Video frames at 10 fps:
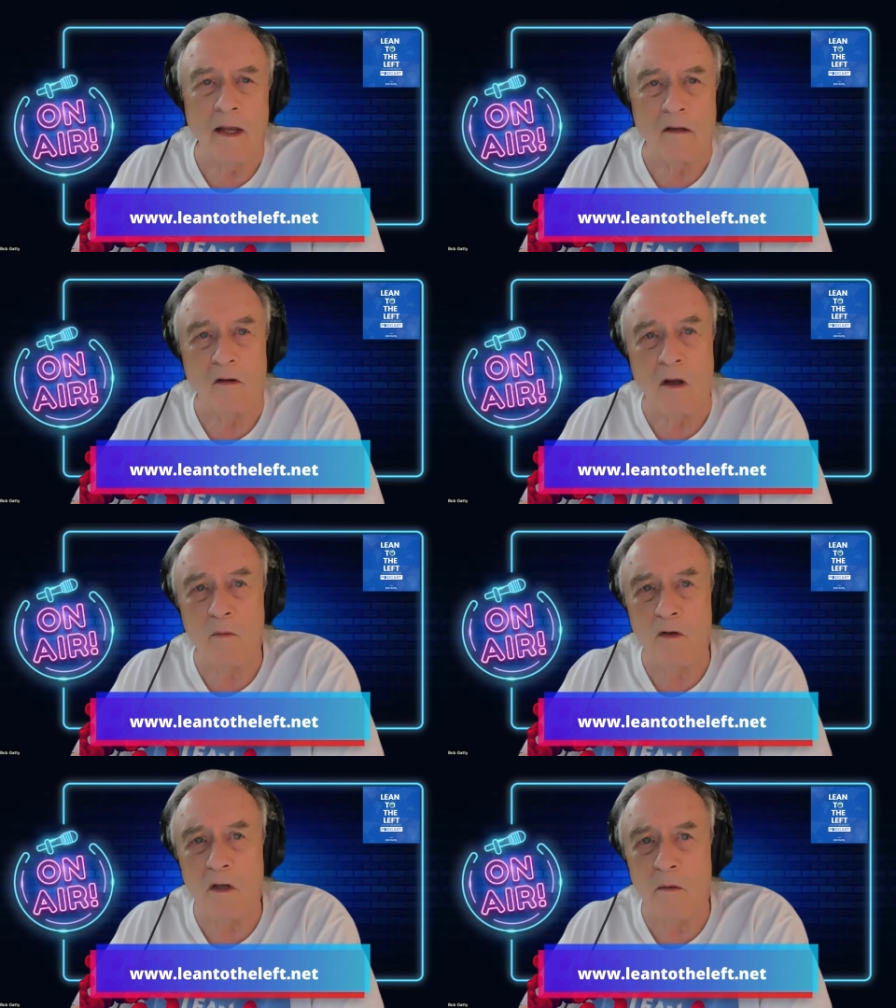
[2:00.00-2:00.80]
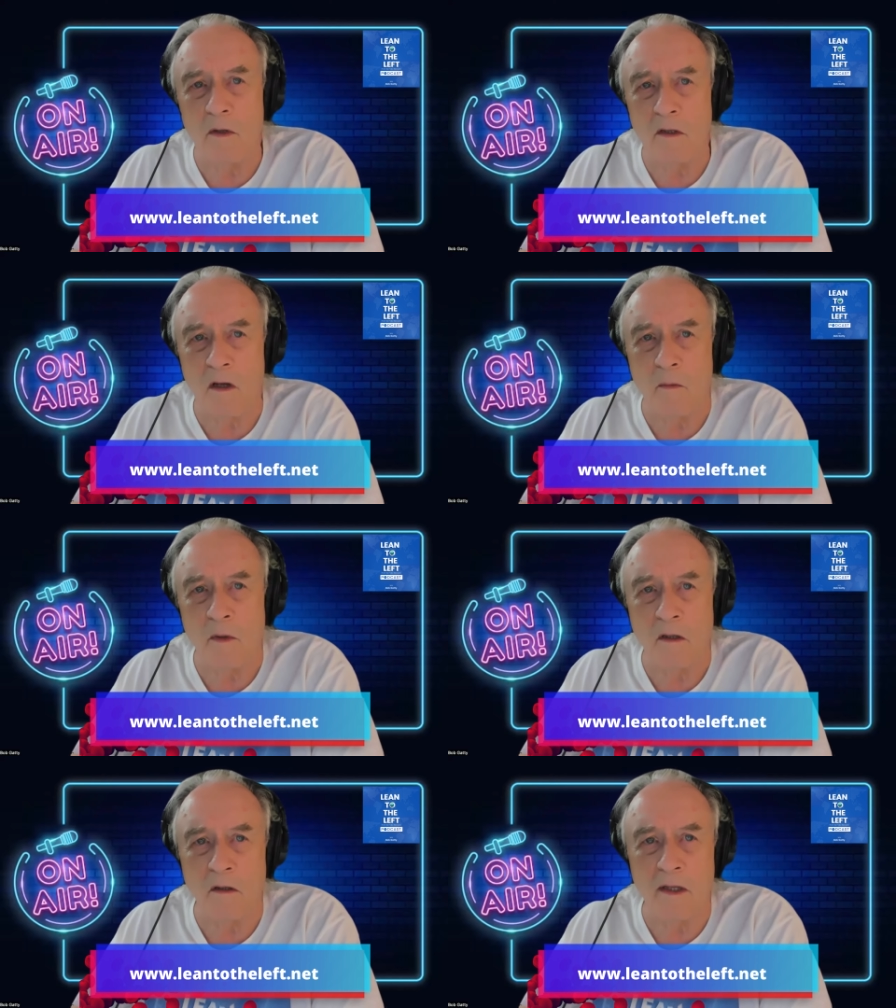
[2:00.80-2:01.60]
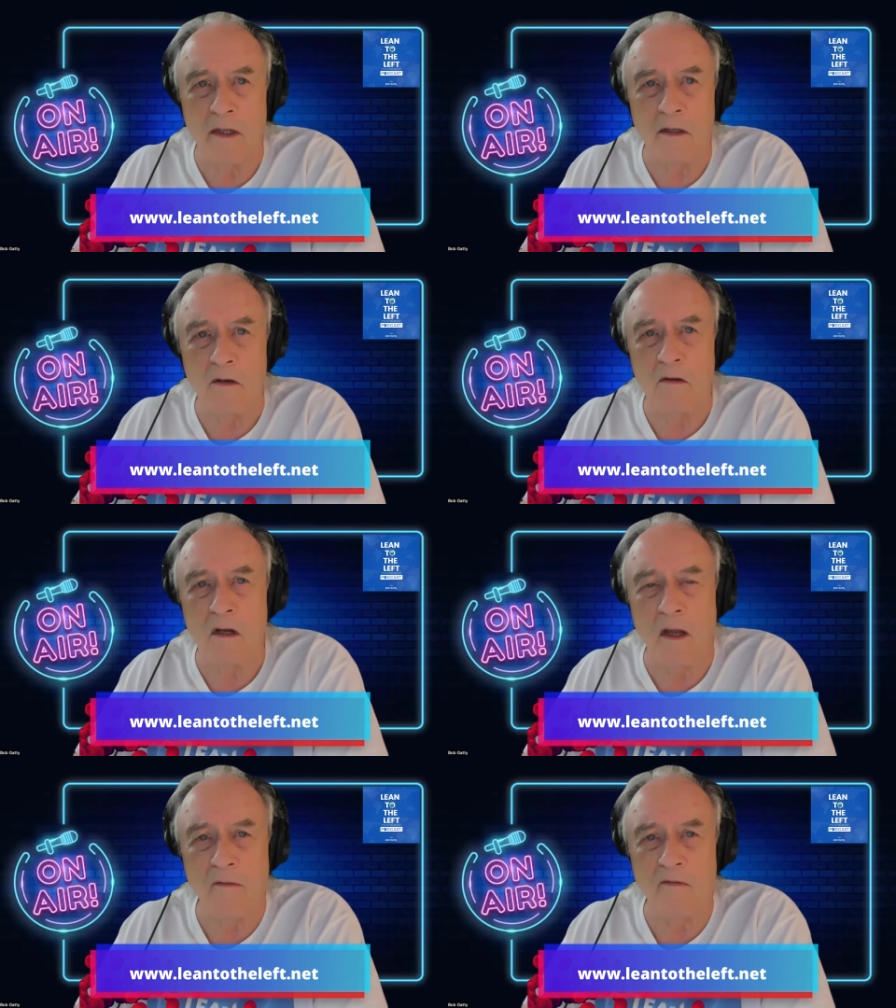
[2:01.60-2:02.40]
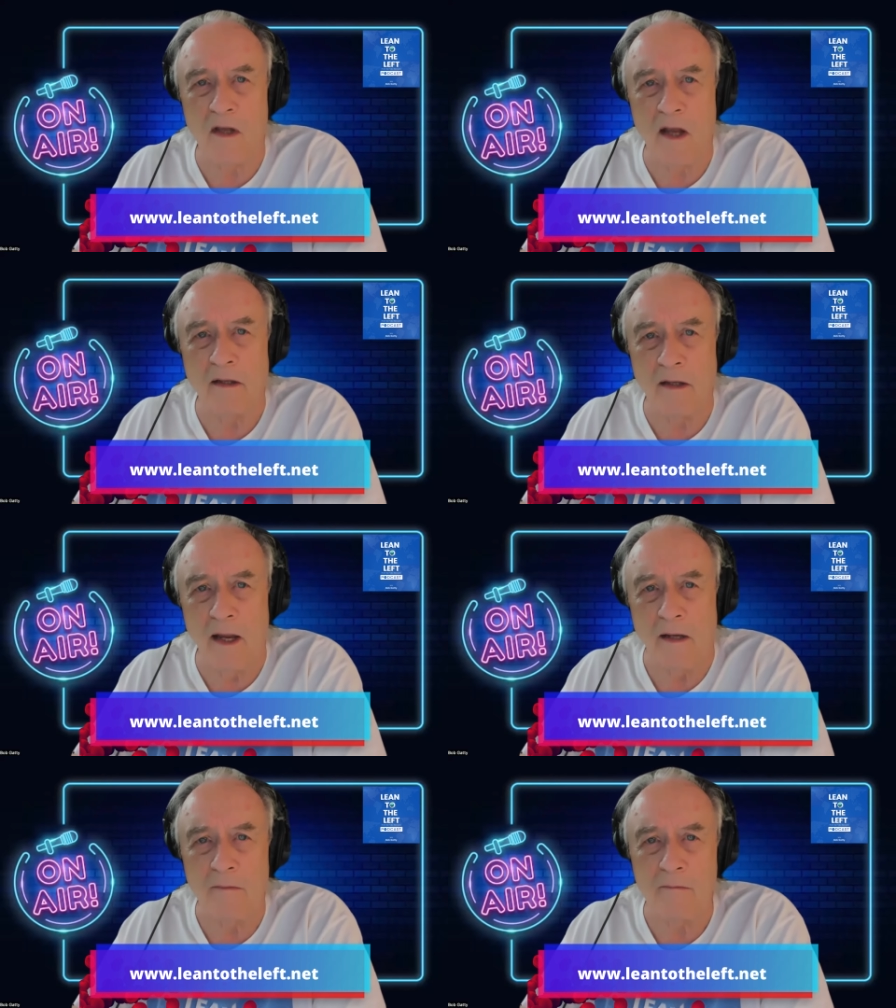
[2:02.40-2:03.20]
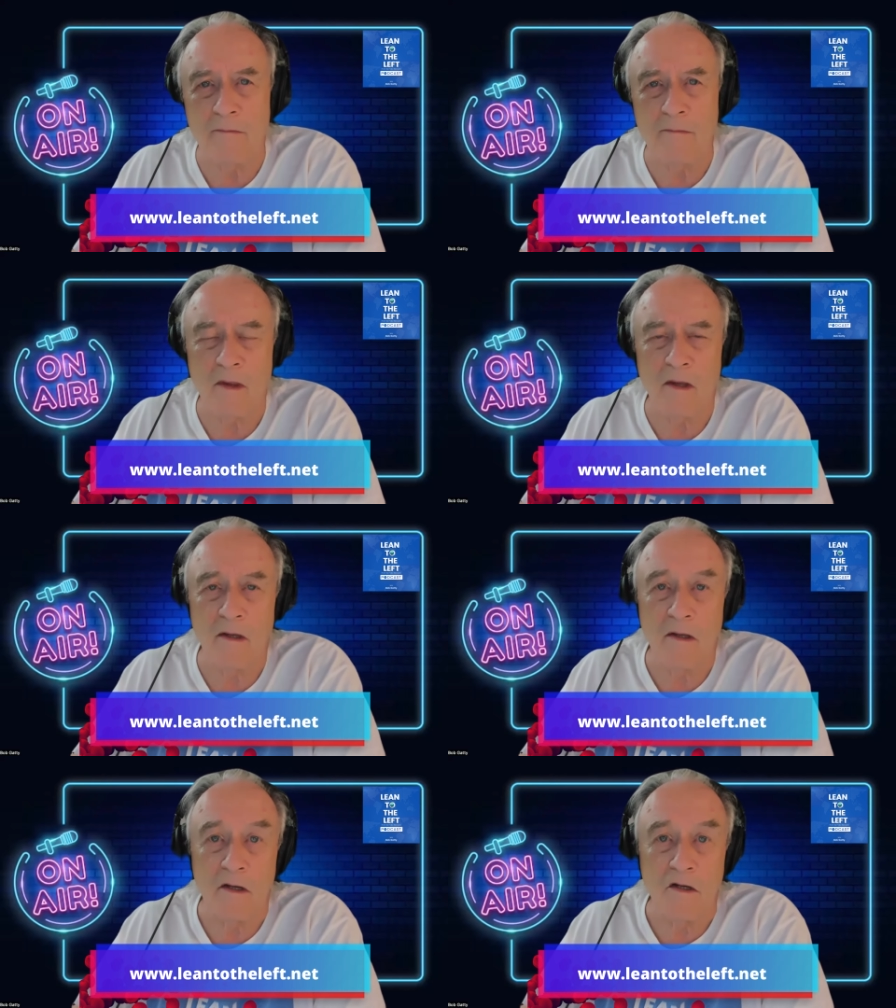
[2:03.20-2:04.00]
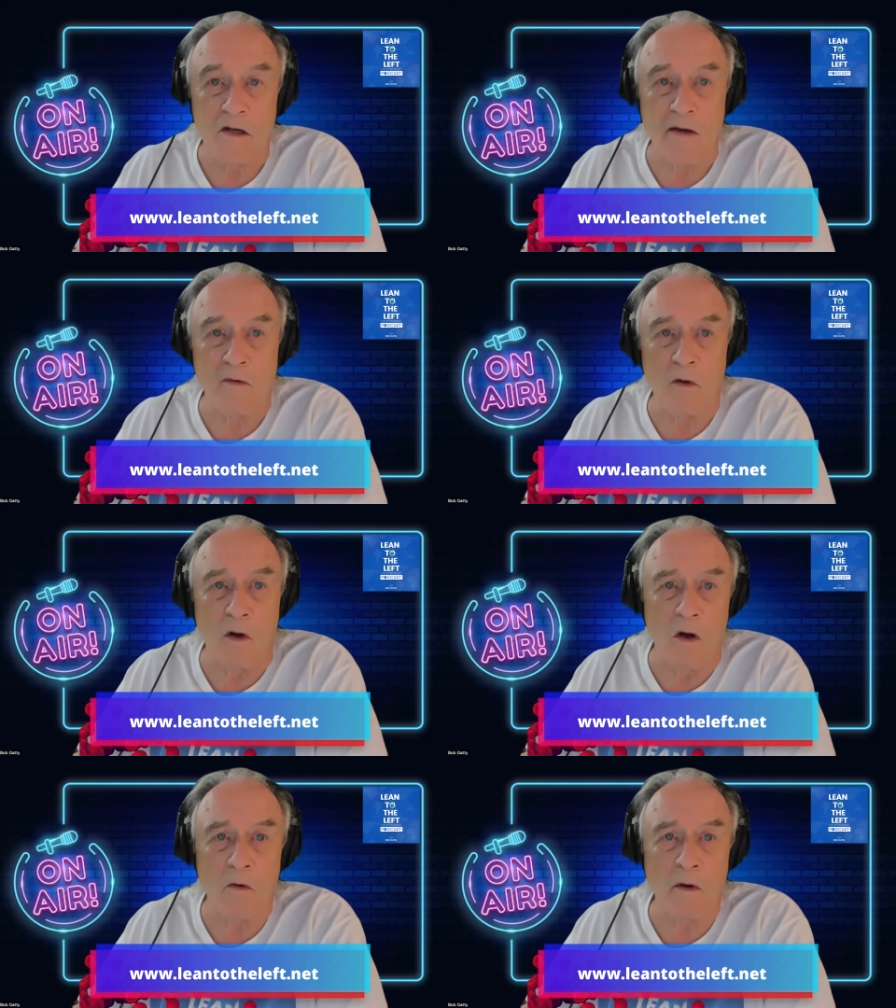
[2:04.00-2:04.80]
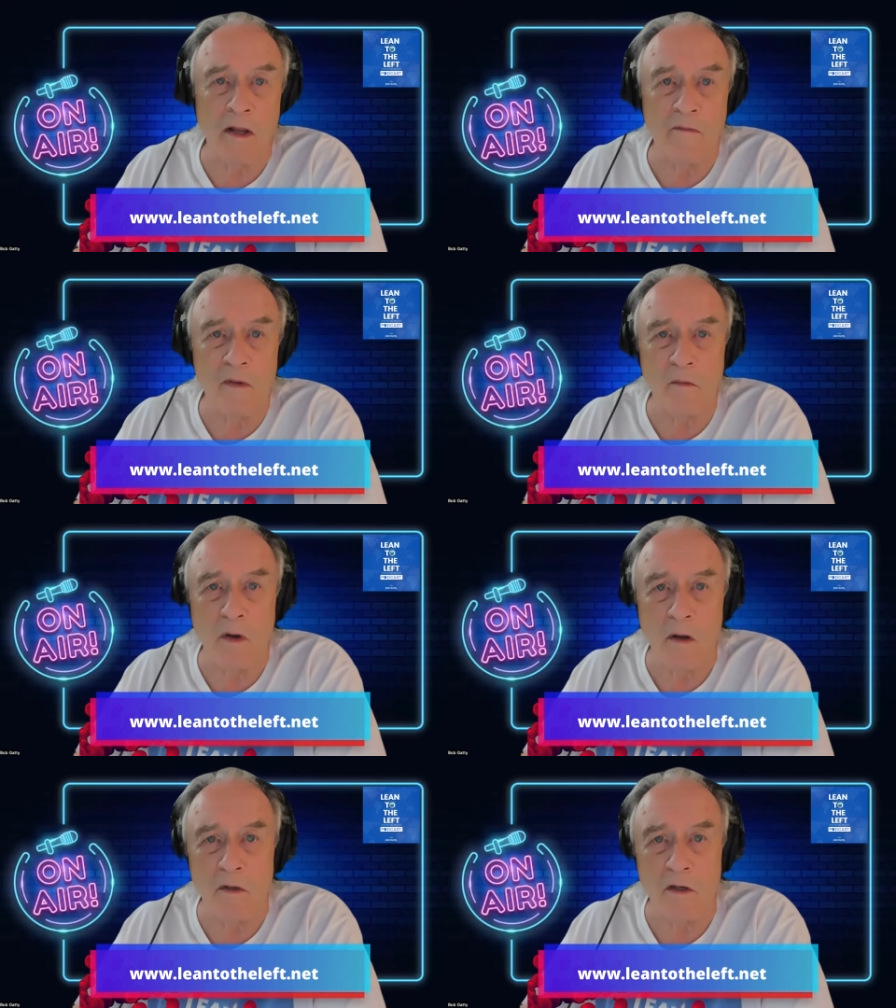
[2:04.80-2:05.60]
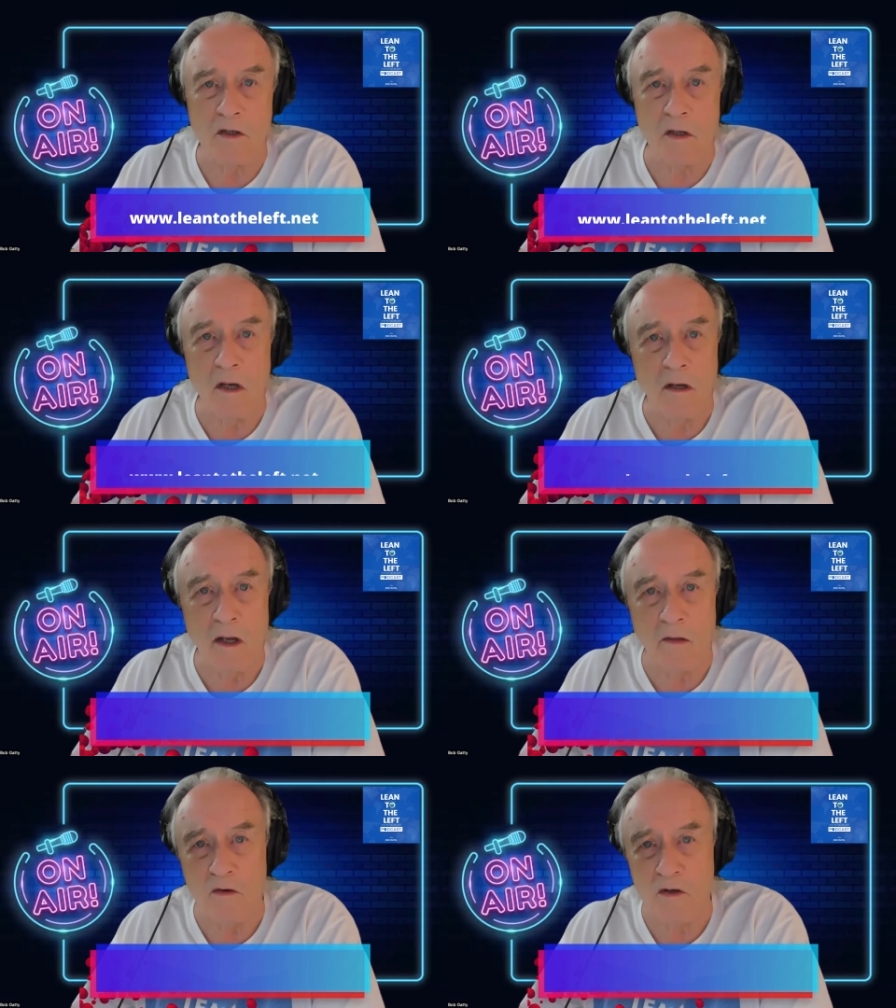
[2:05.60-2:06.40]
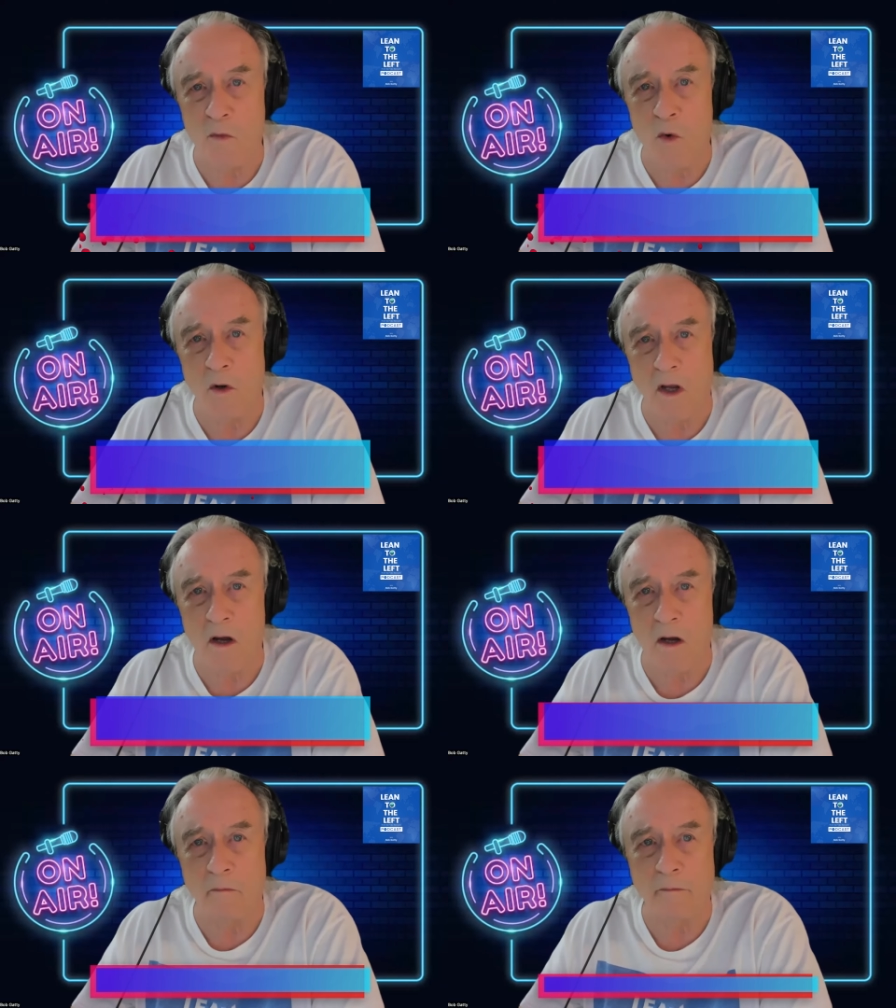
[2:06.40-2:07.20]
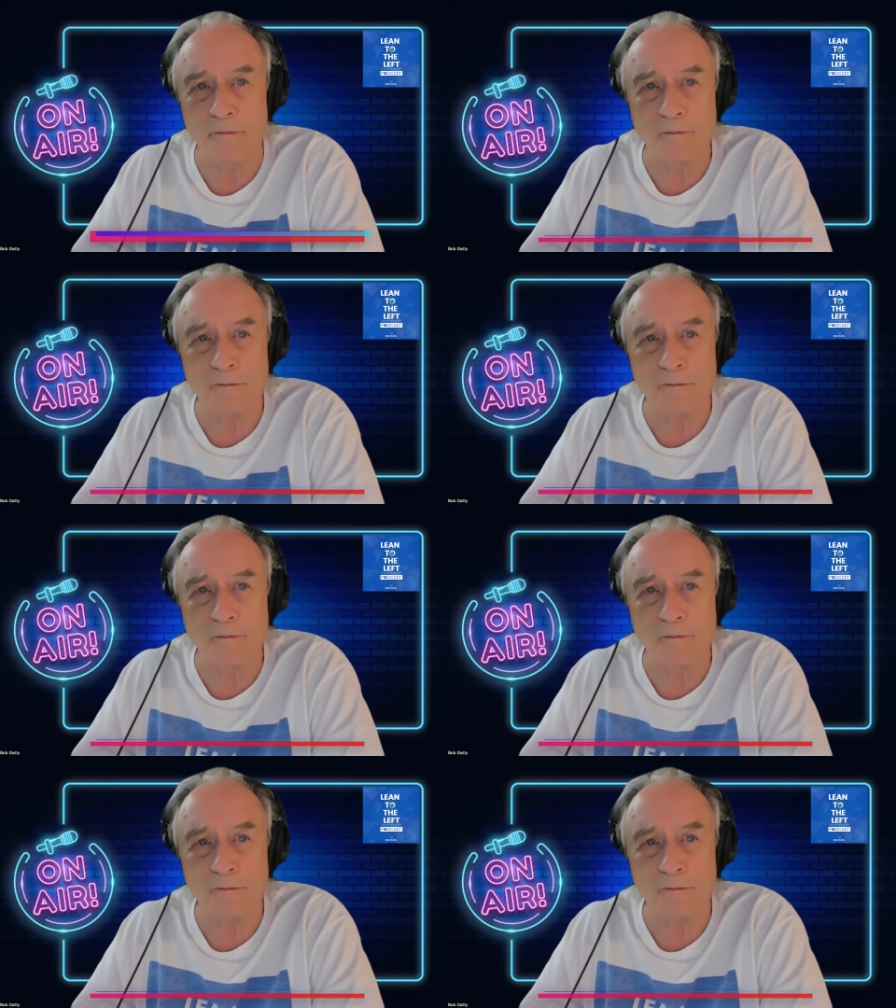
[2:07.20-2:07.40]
at www.leantotheleft.net. Several already have been published, and there's more to come.